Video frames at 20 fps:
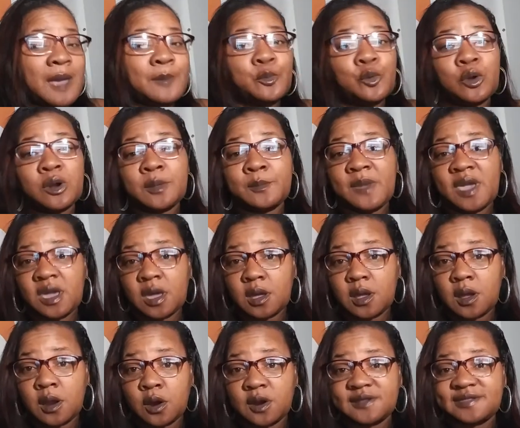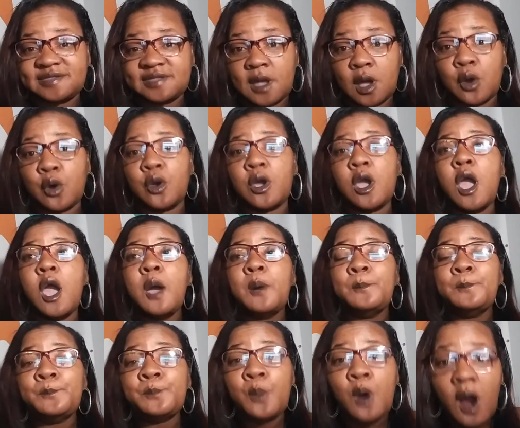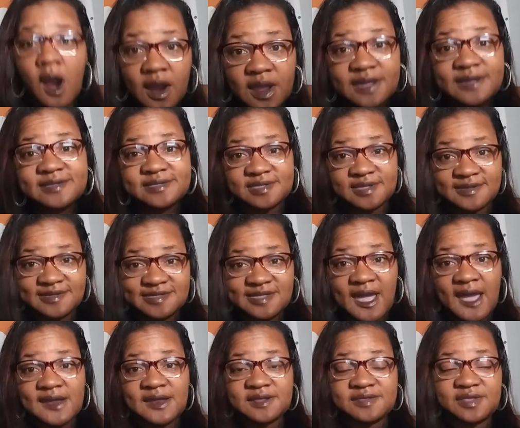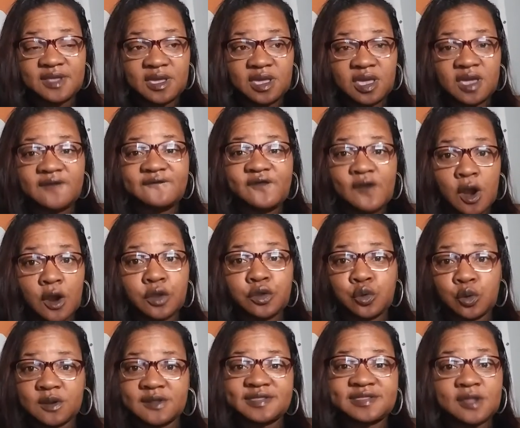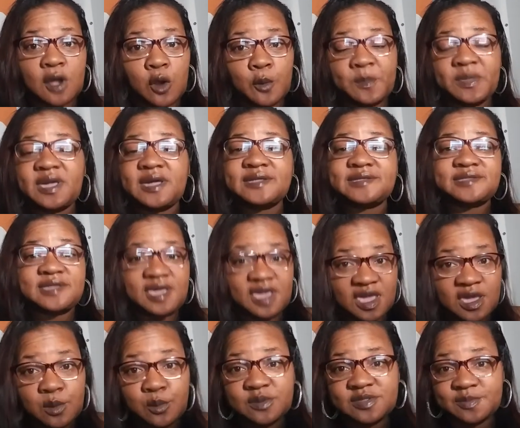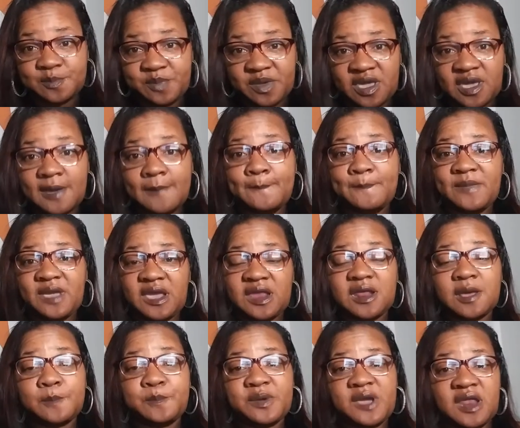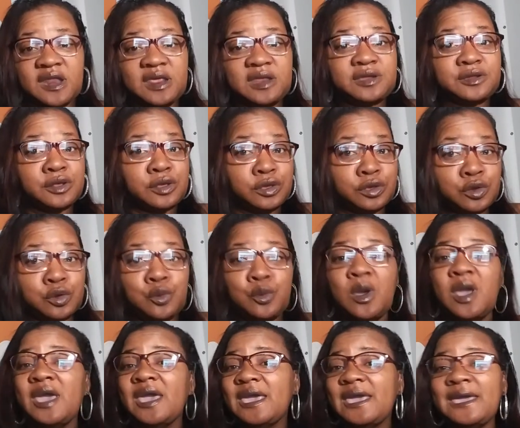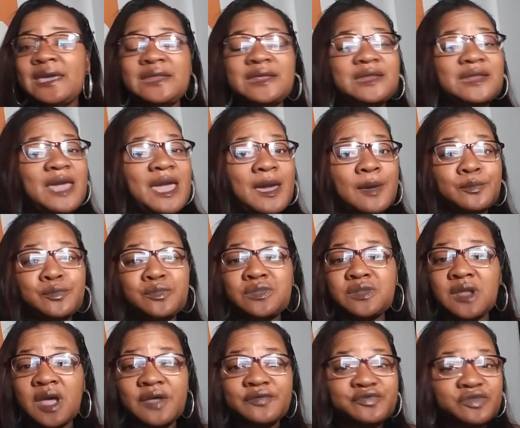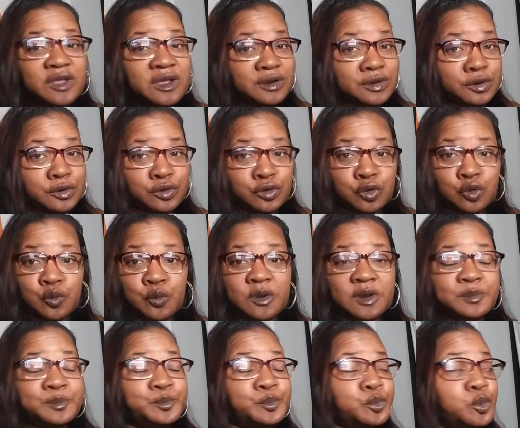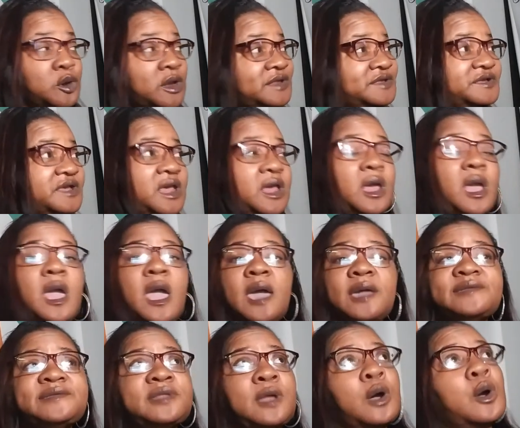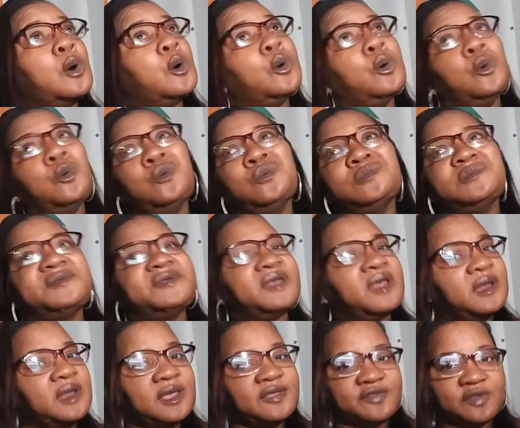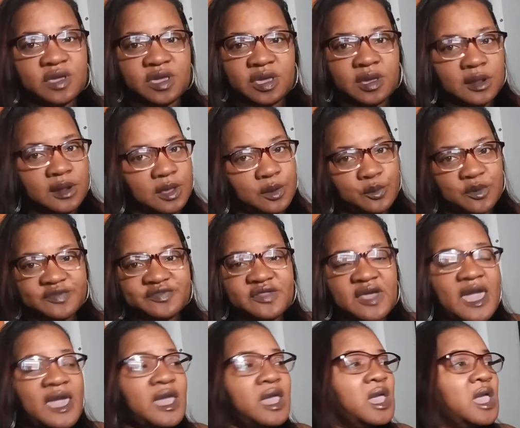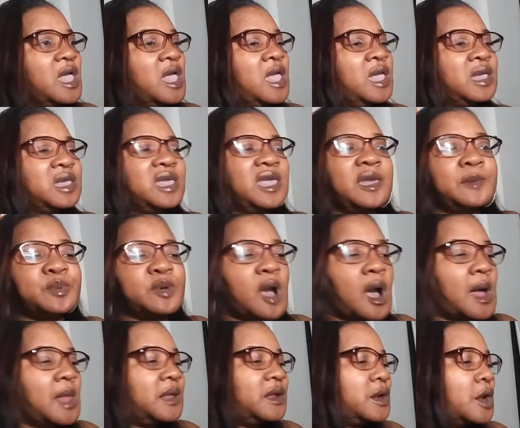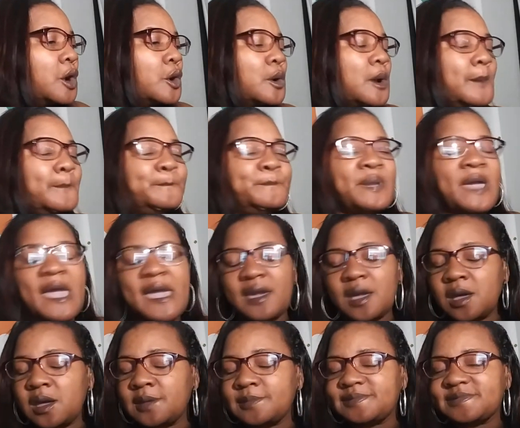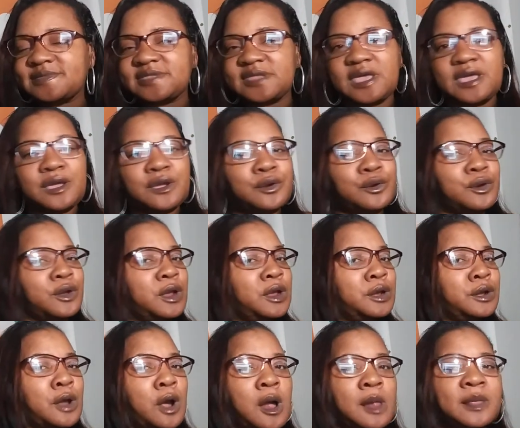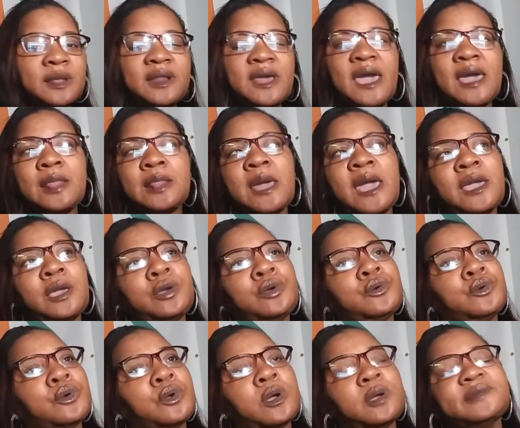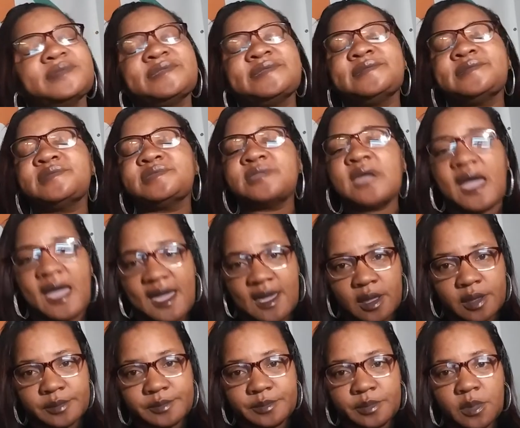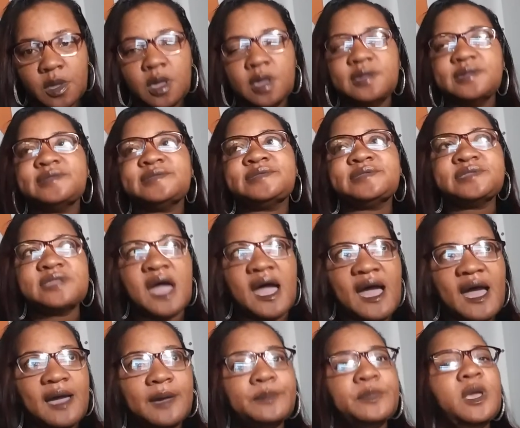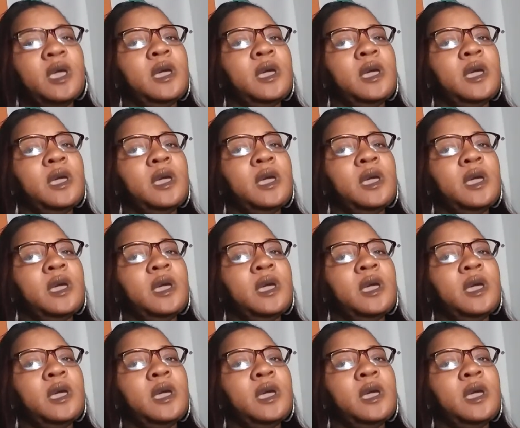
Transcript: I'm going to make her a song. Marcus decided to give her your song because he was being mean and petty to you. It didn't have nothing to do with Bridget. So she needs to kill it with that. And keep calling her a backup singer and all of that. Like, girl, stop. Stop.